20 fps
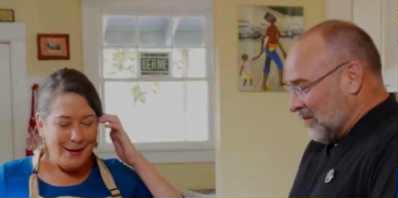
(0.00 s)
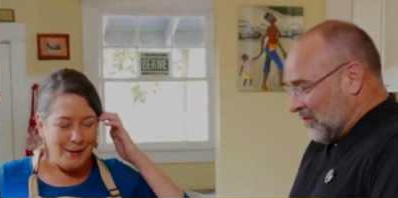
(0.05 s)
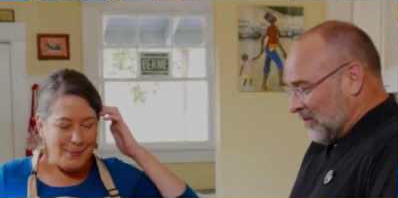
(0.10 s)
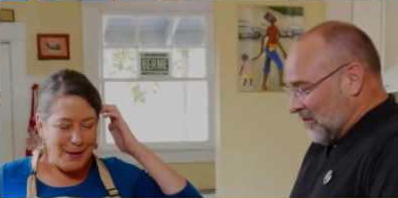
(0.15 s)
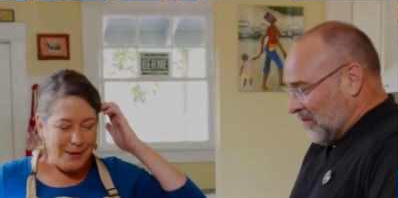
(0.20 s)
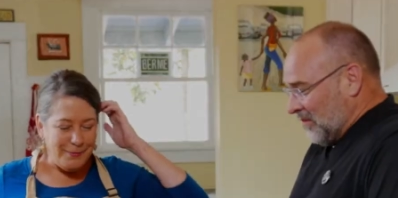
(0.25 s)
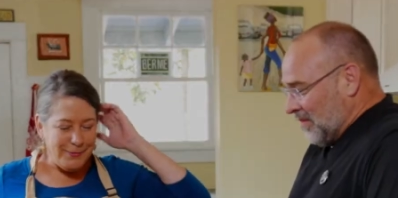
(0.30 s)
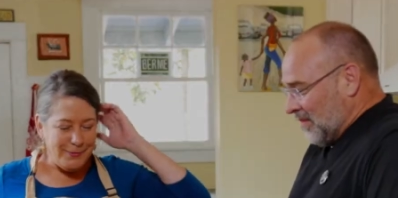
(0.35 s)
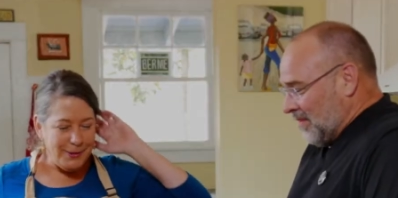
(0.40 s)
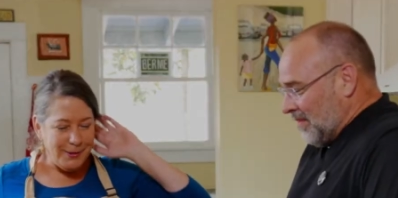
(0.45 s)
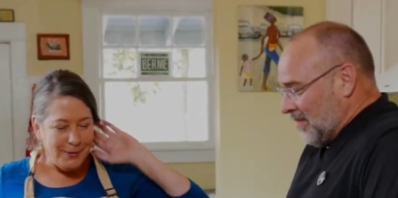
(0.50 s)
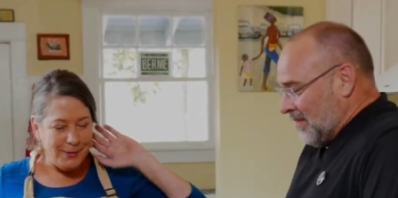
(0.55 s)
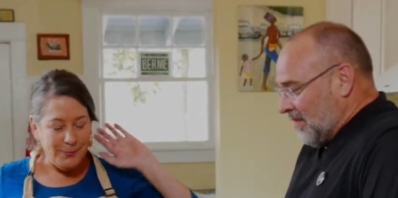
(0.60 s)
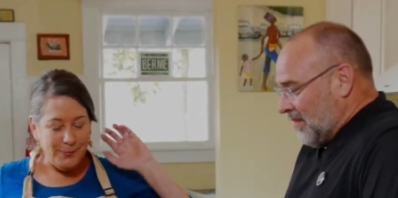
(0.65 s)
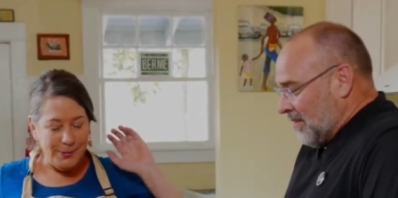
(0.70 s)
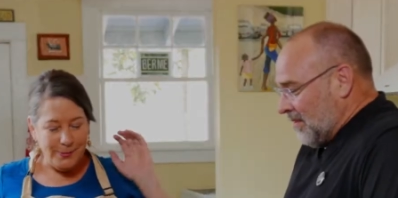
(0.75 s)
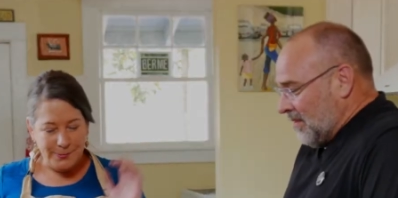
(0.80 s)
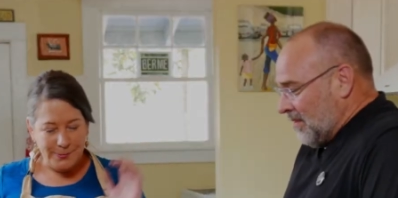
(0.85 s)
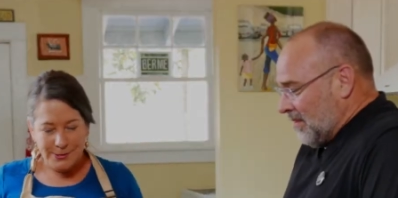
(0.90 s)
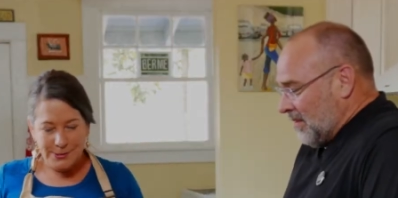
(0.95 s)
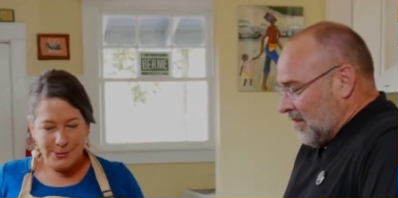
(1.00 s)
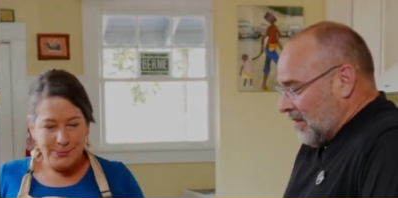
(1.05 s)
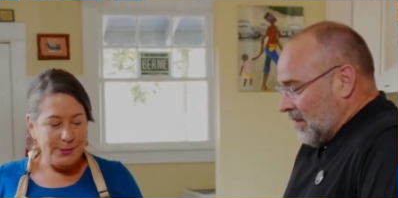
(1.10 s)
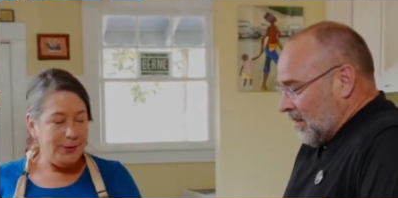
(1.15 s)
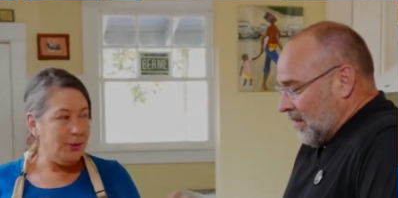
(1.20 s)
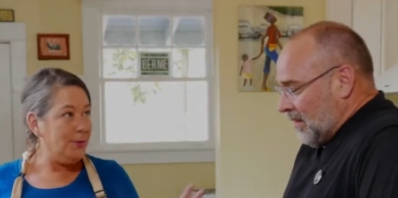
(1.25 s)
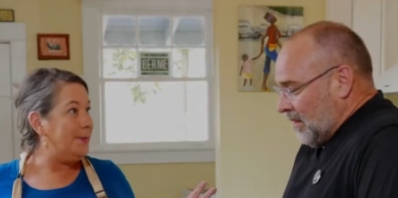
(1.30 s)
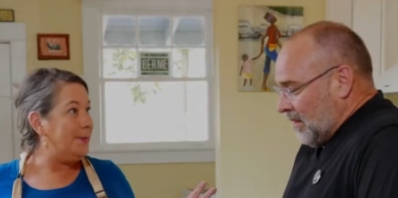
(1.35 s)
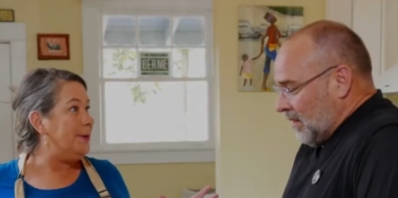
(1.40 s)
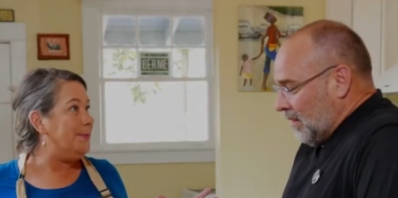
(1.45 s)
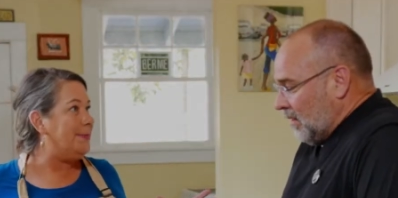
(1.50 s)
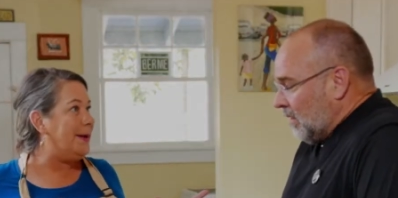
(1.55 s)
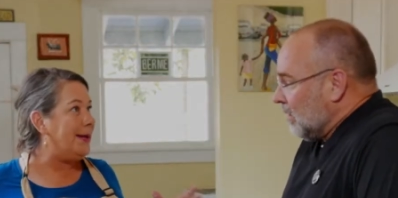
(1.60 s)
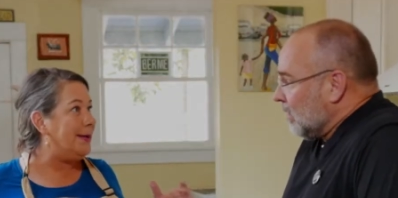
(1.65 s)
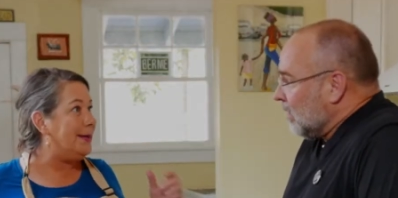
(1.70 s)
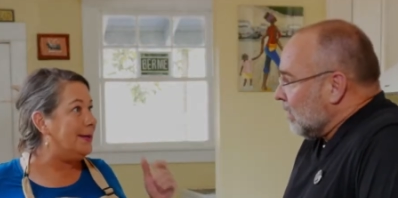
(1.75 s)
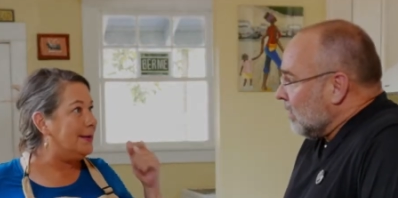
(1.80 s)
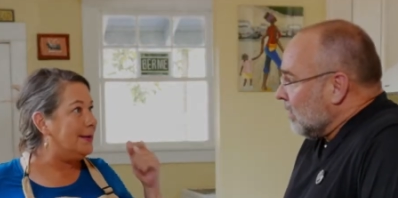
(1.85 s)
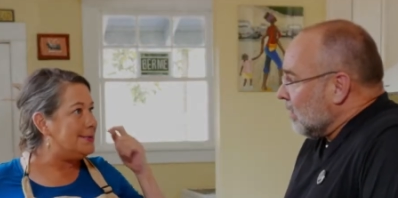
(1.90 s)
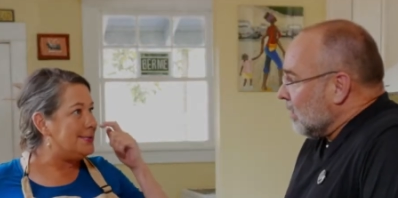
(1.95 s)
Speaker 1: Um, I figured we would do a little bit of
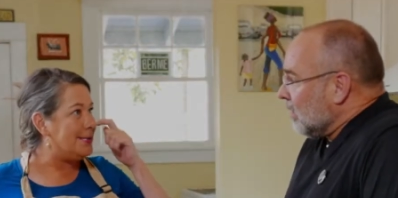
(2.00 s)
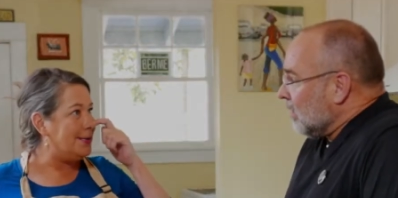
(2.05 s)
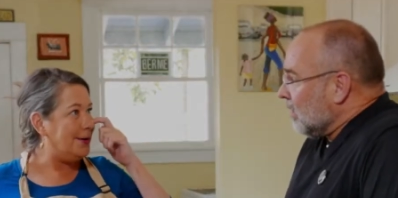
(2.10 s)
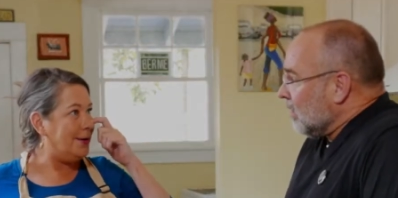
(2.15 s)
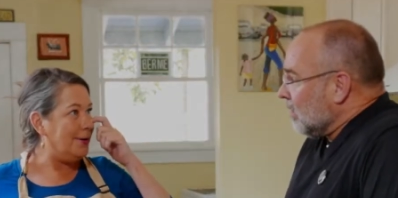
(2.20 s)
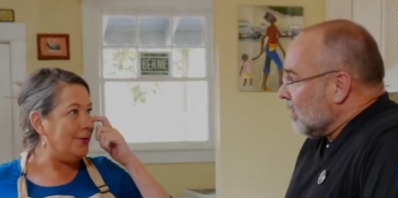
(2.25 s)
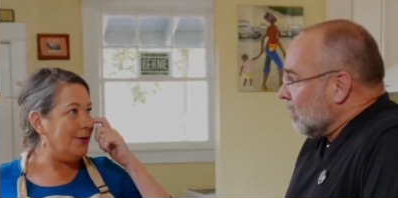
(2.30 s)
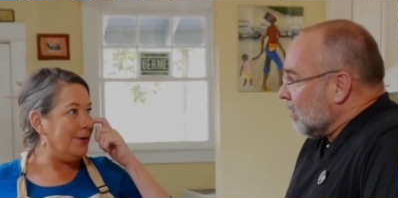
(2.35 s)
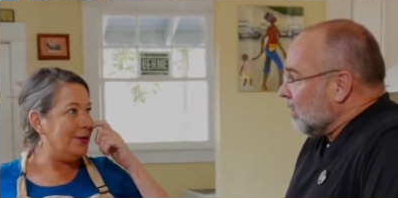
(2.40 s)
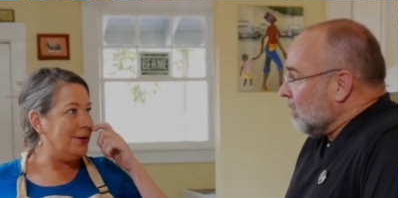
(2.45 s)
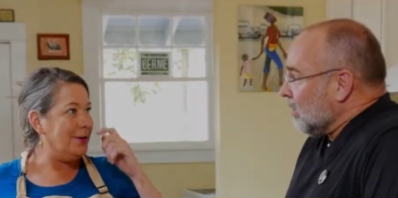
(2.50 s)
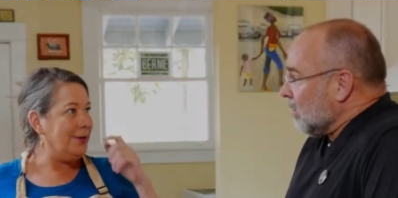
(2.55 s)
baking because I know that